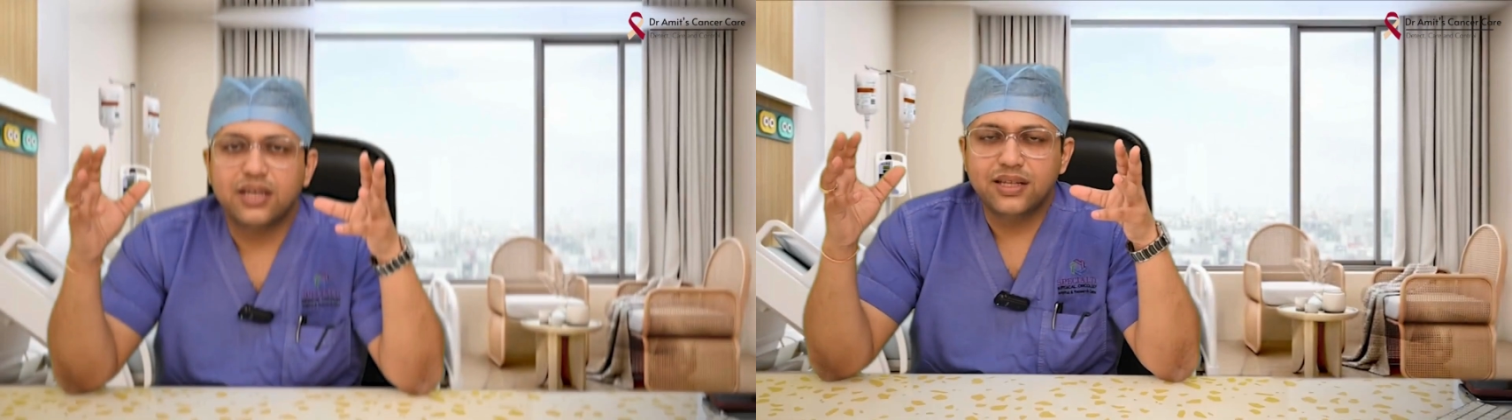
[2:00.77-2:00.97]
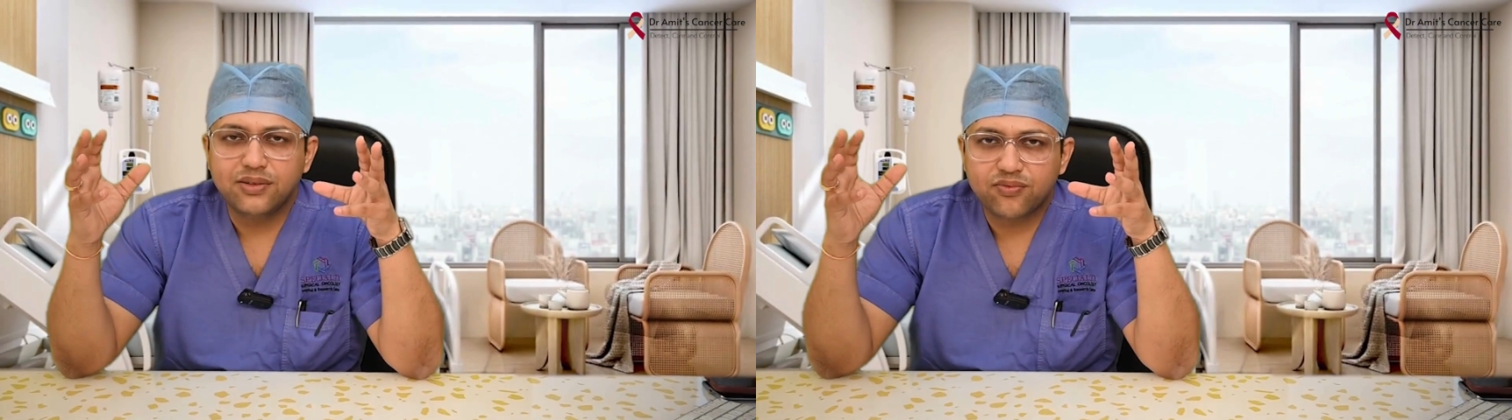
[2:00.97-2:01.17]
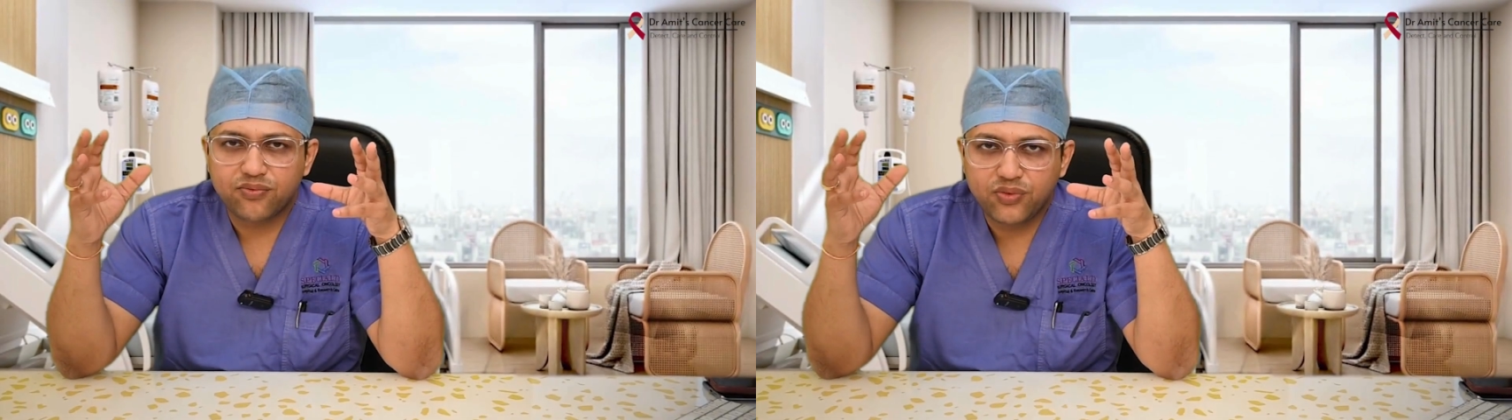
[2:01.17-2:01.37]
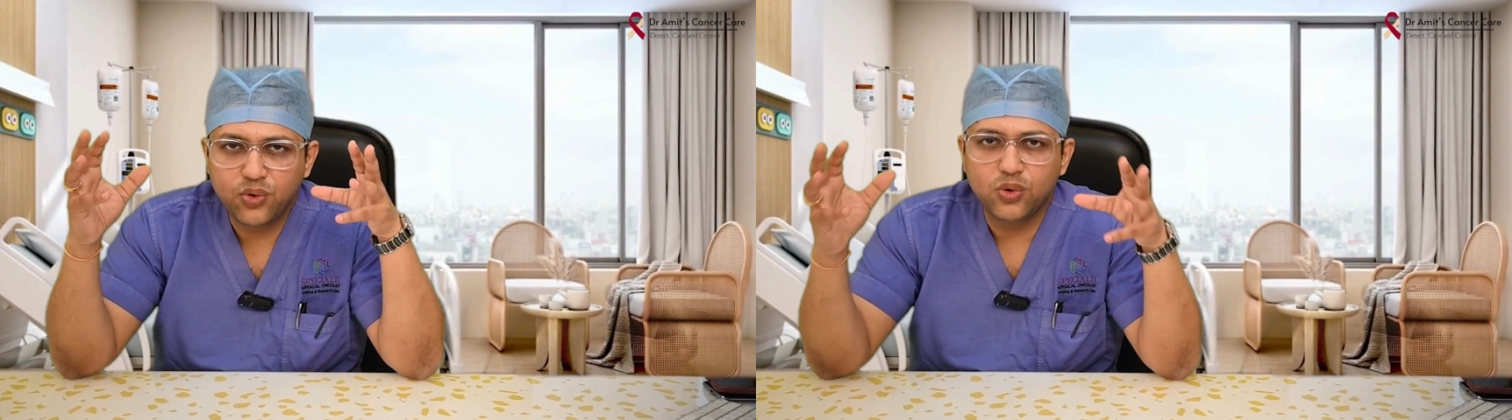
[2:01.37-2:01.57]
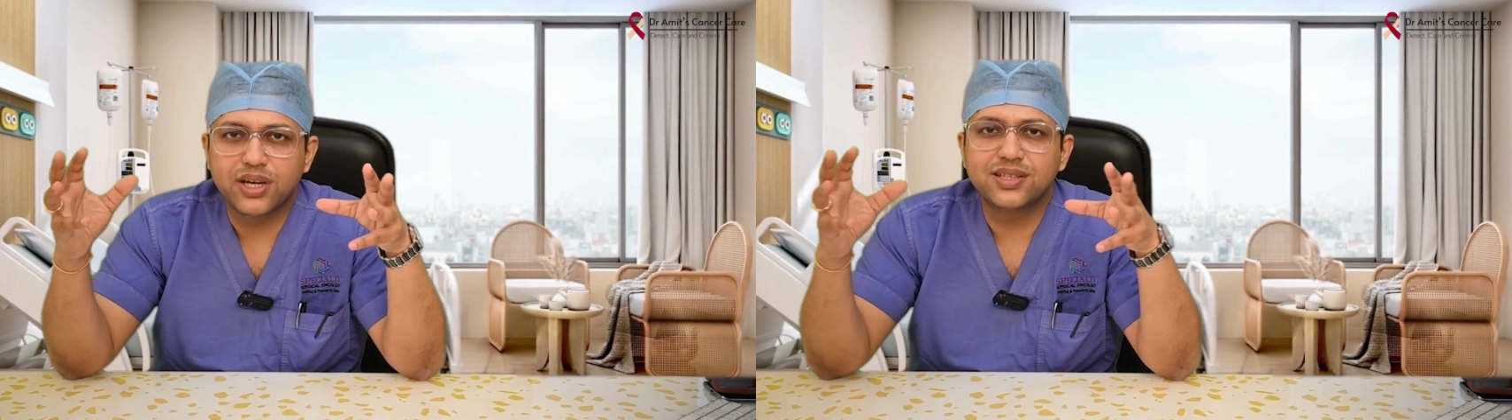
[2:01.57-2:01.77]
In
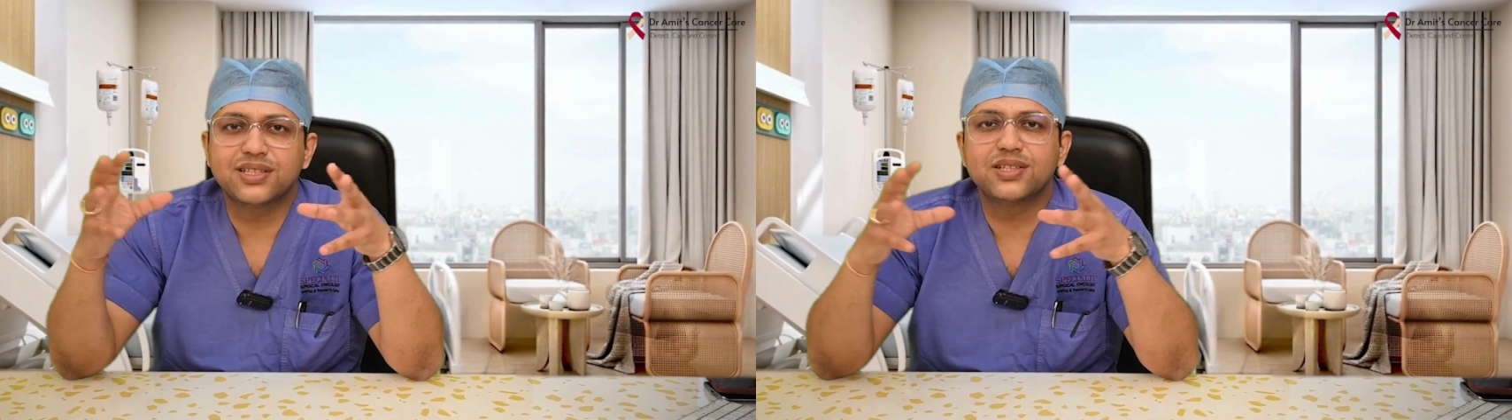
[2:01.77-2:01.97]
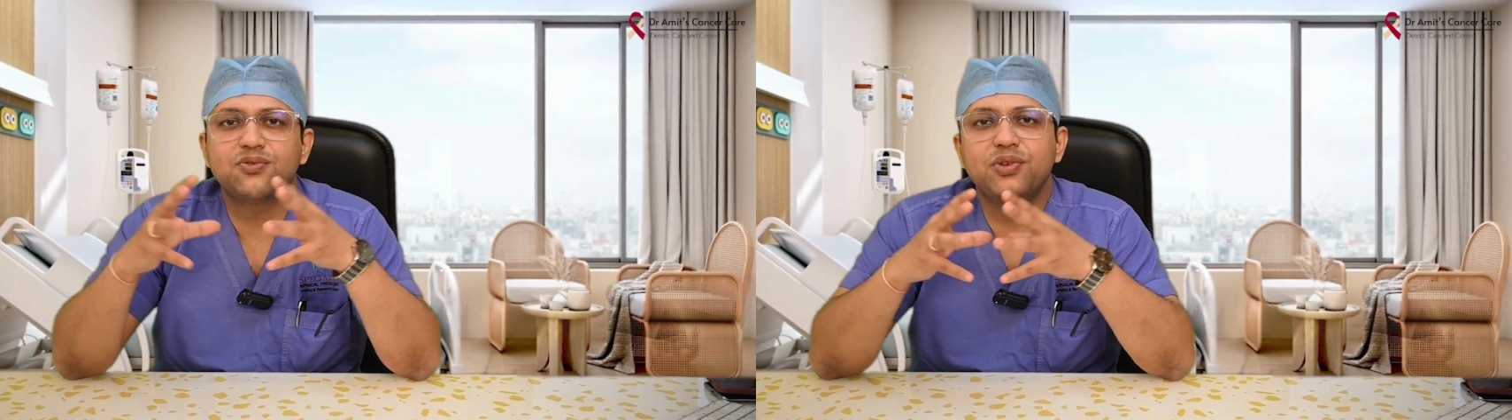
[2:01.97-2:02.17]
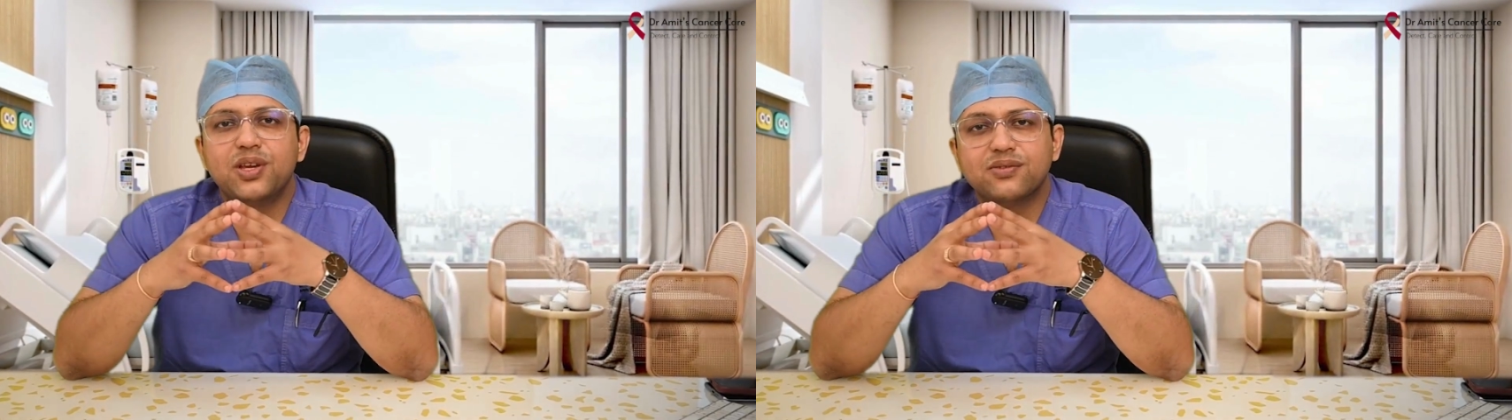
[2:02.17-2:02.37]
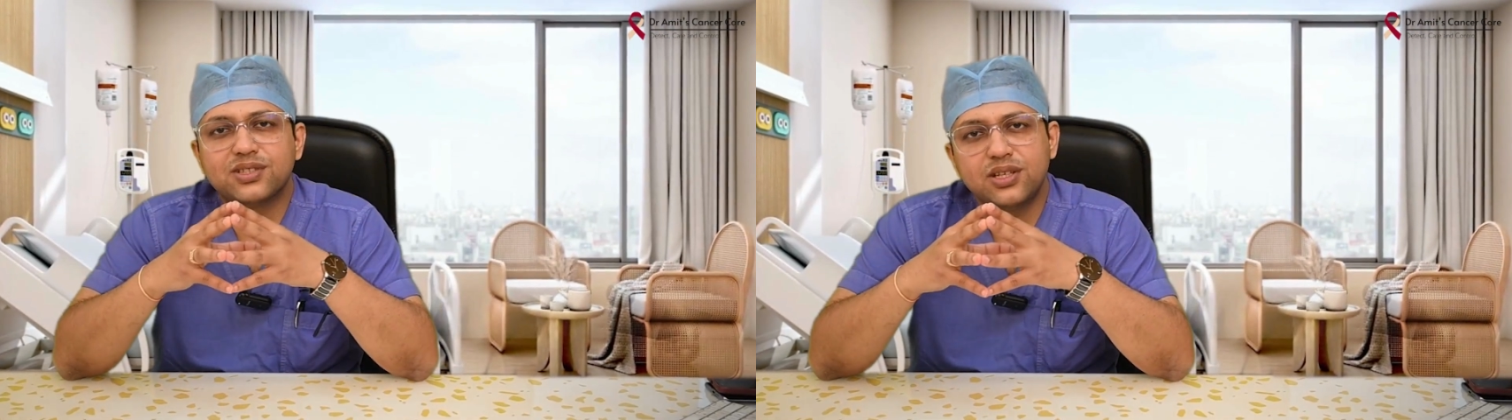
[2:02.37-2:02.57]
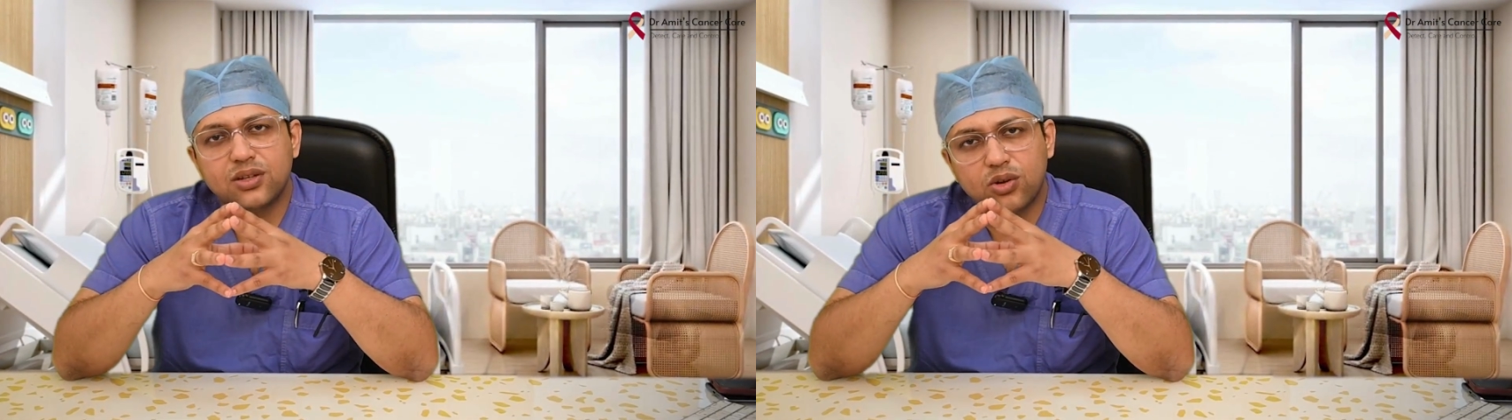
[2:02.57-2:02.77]
few cases, we
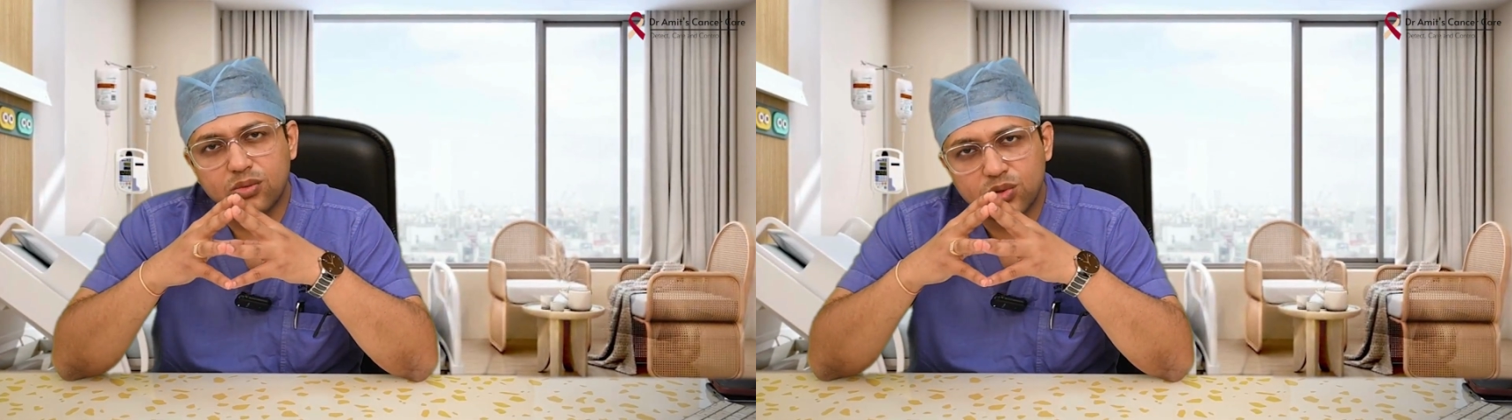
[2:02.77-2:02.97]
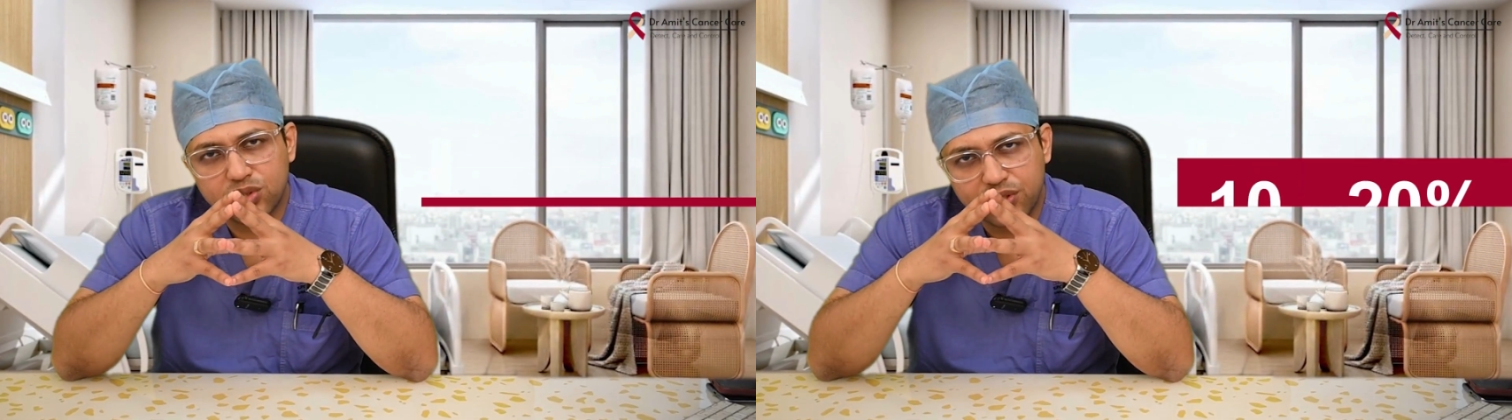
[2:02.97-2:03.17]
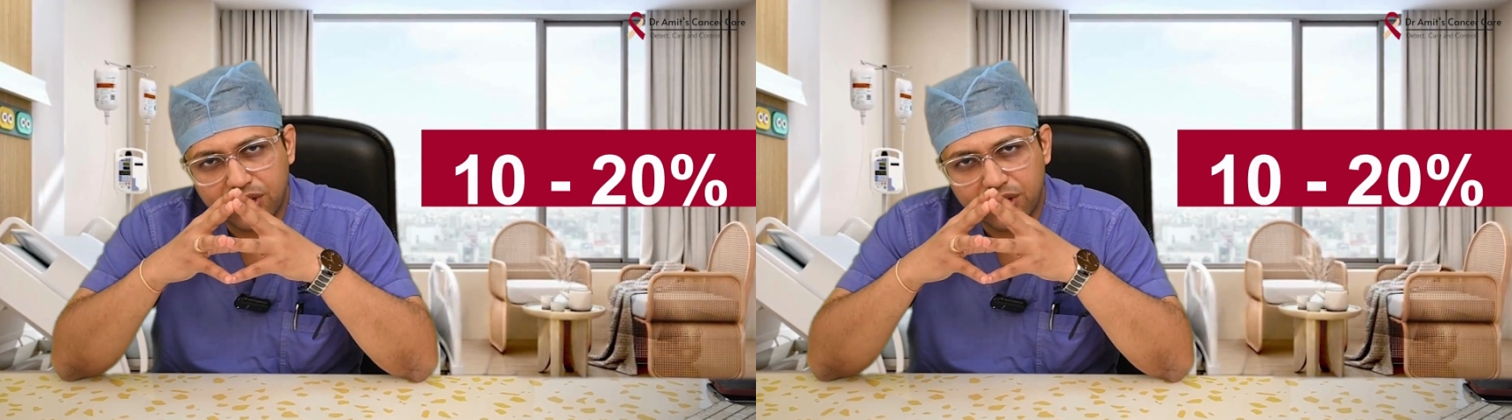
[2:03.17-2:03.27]
have seen almost